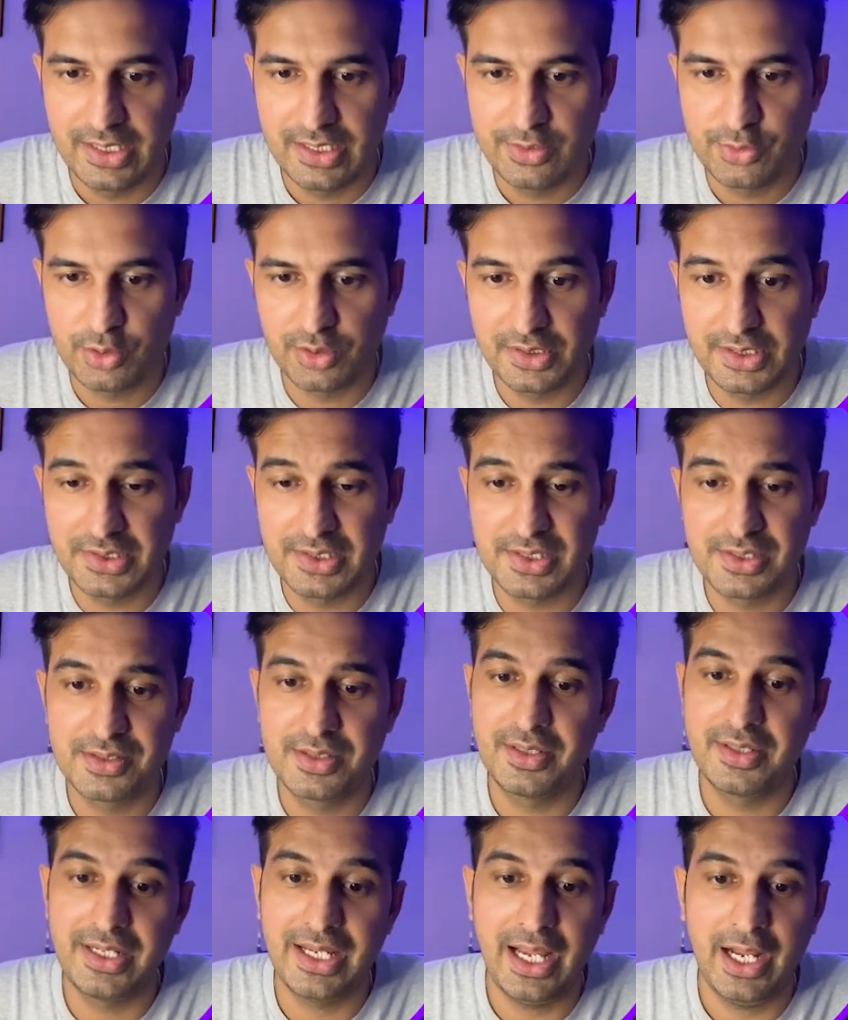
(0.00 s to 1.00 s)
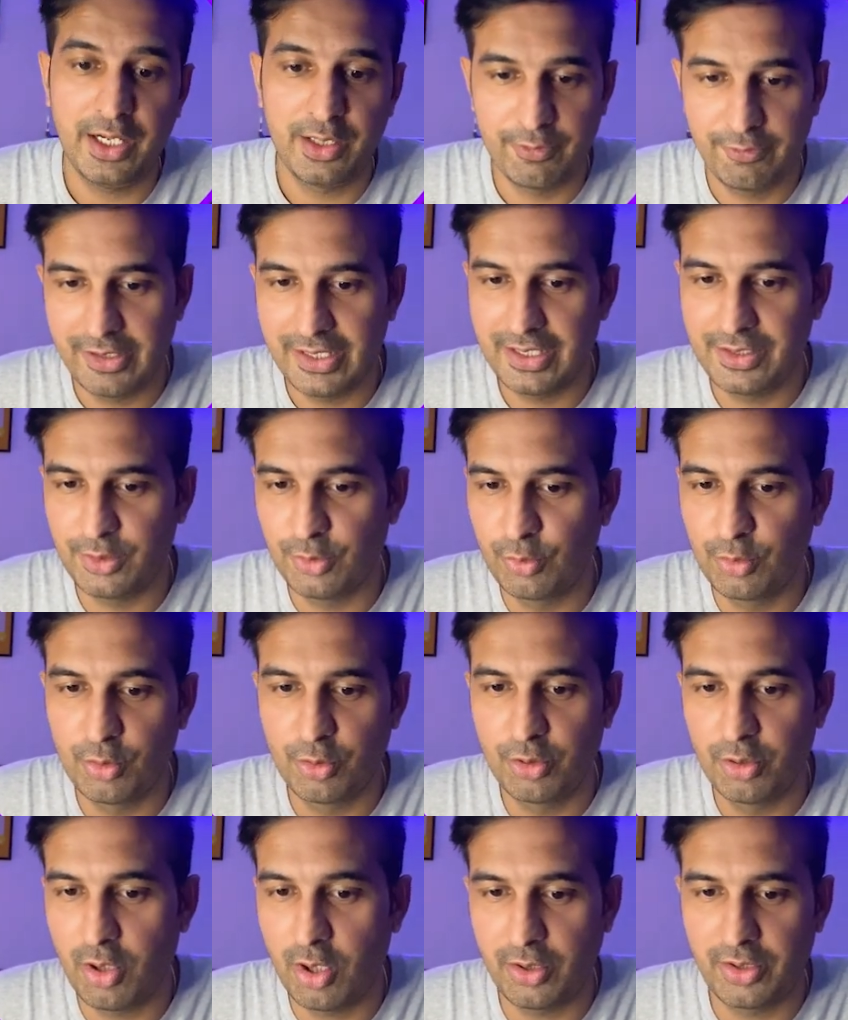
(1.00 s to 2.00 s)
So this is the React way. You
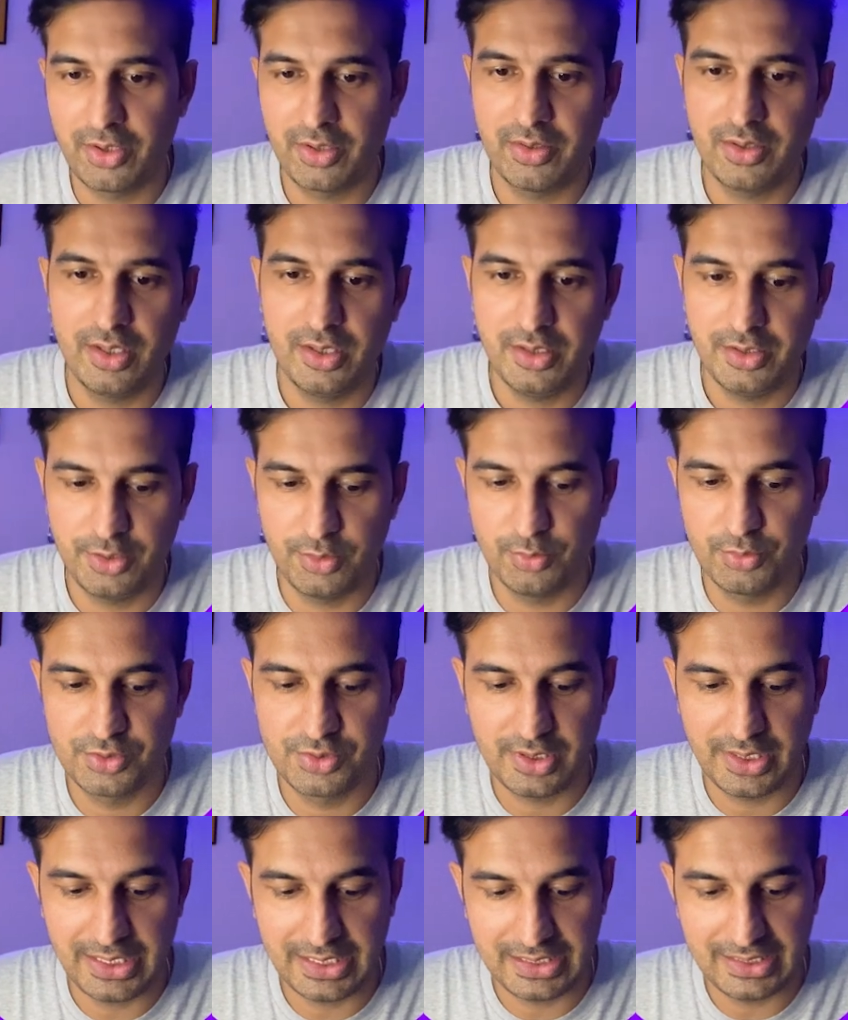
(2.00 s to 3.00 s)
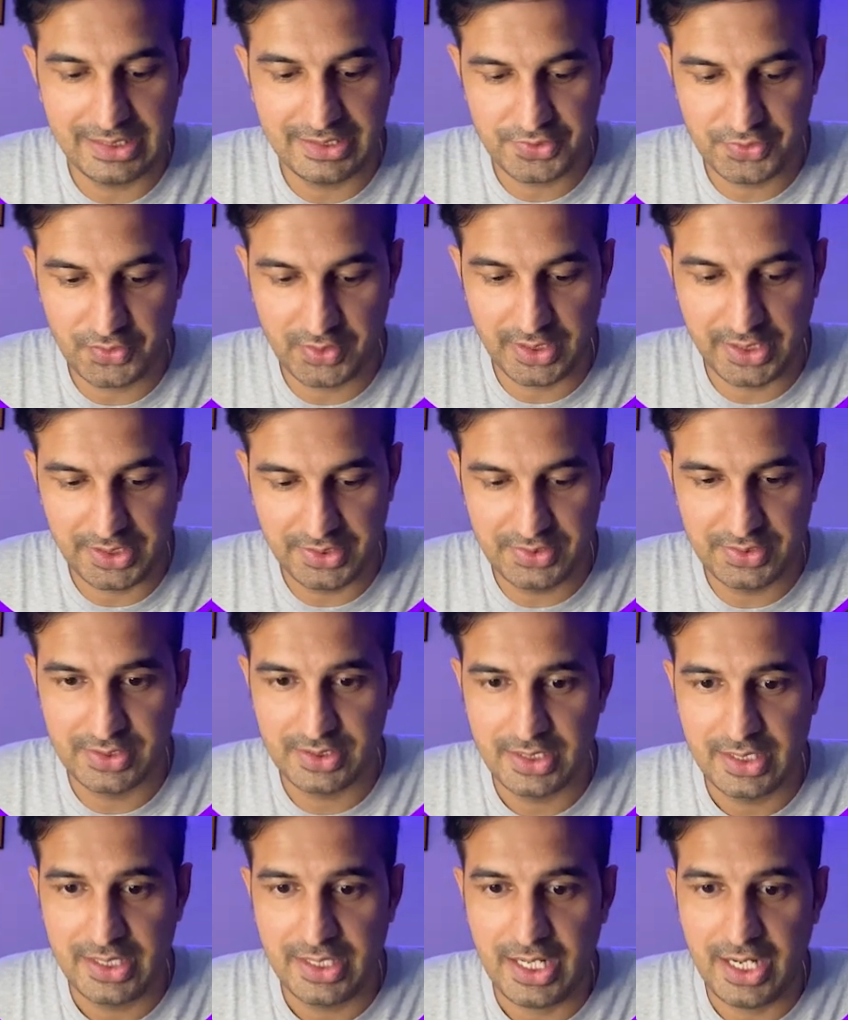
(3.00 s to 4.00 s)
do not use directly strings
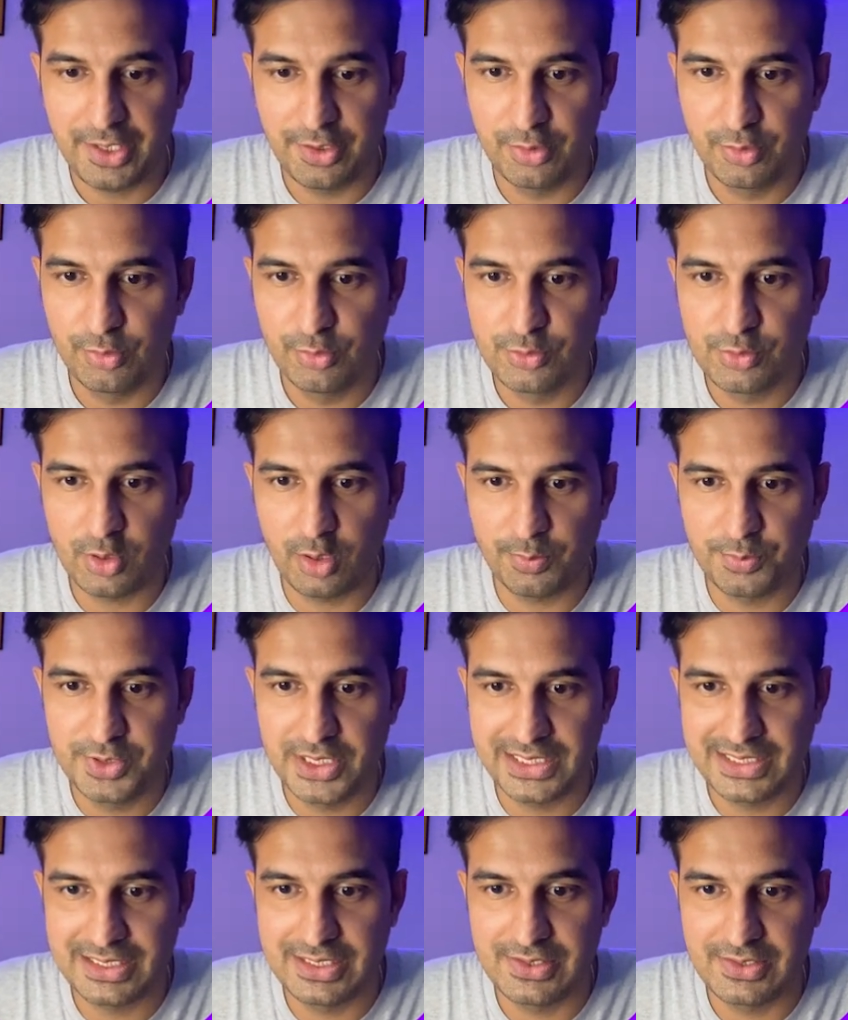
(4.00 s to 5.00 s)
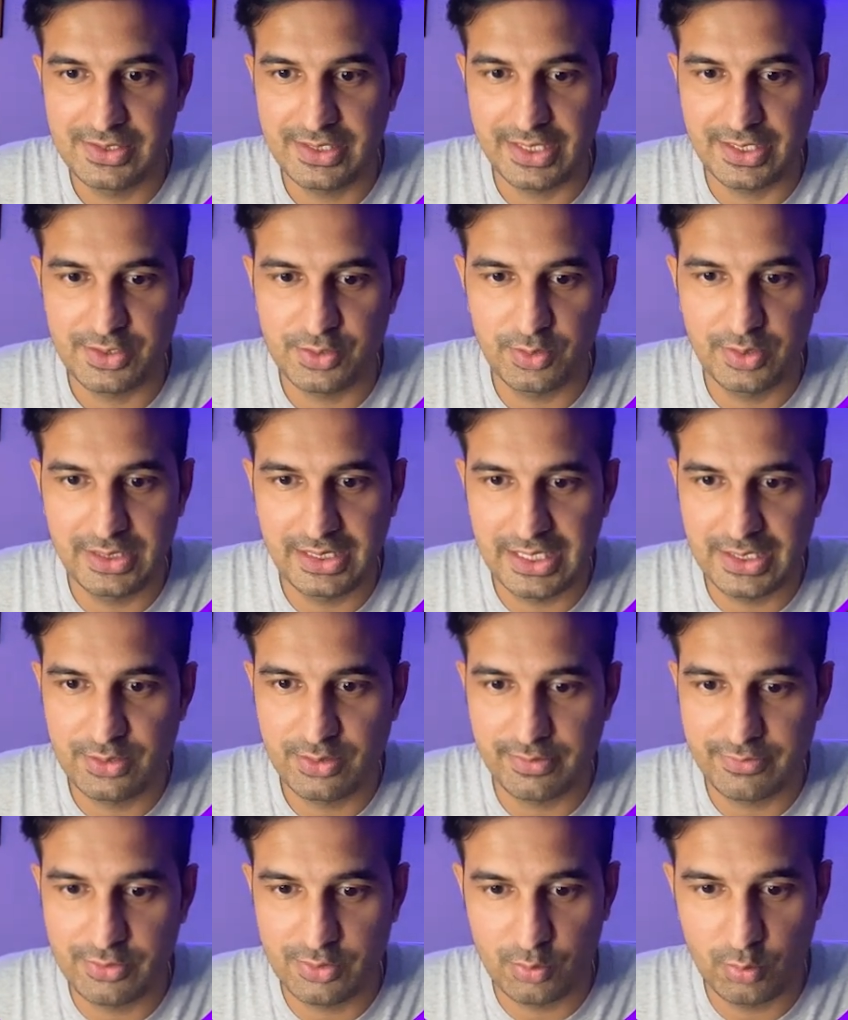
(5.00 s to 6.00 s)
and you use objects instead. So in
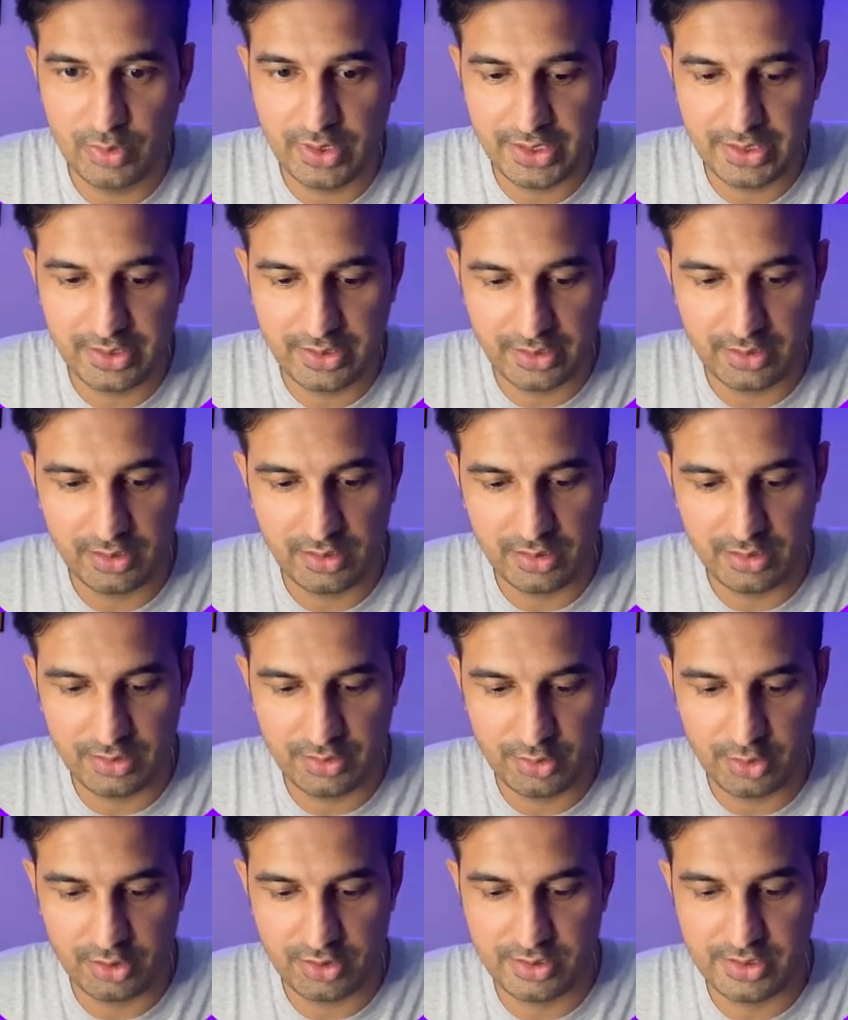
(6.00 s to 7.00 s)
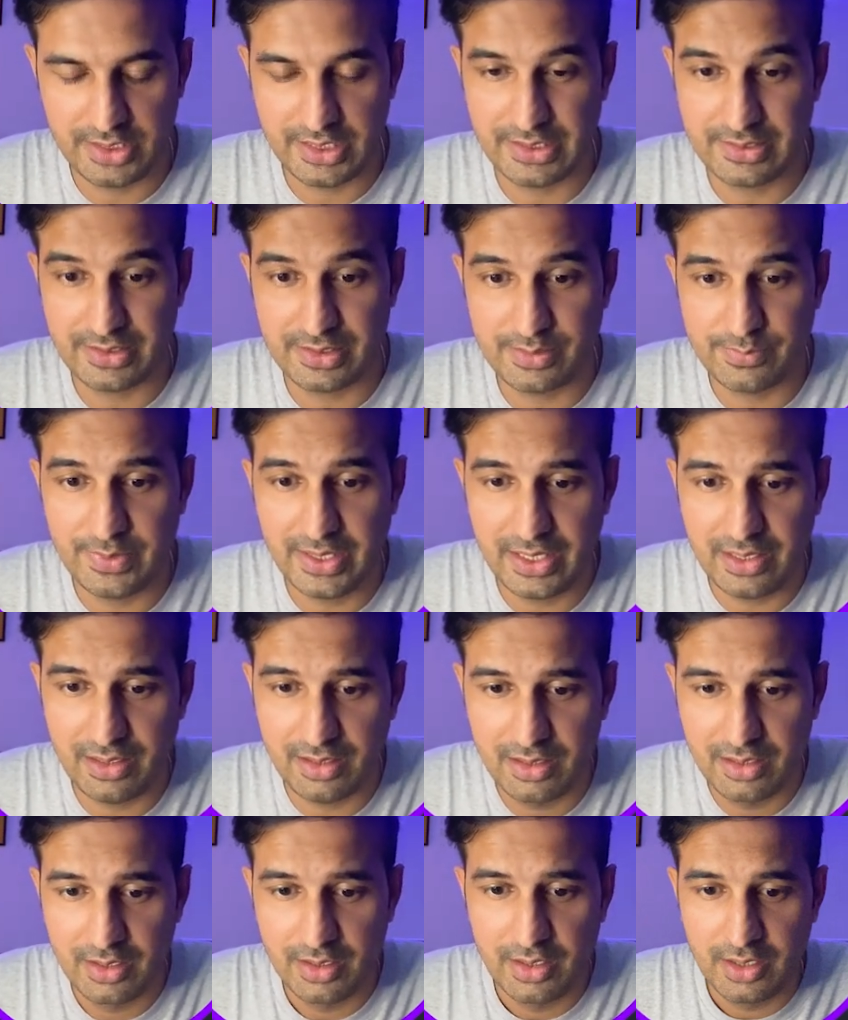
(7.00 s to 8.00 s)
case of student .js as well,